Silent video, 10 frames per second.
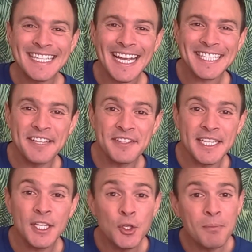an activity
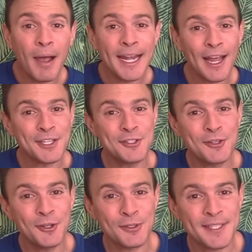you might like to do
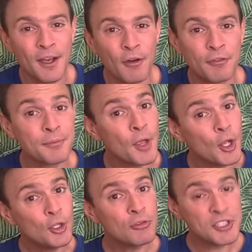yourself.
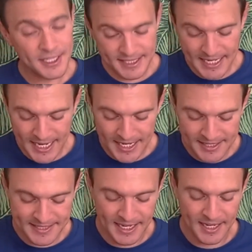You'll just need
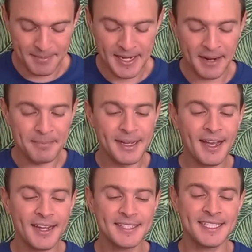some number
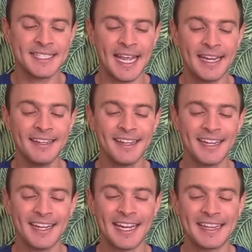cards to 10,
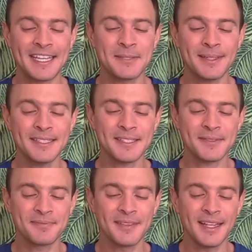like these ones,
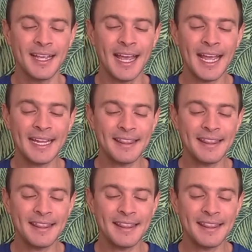and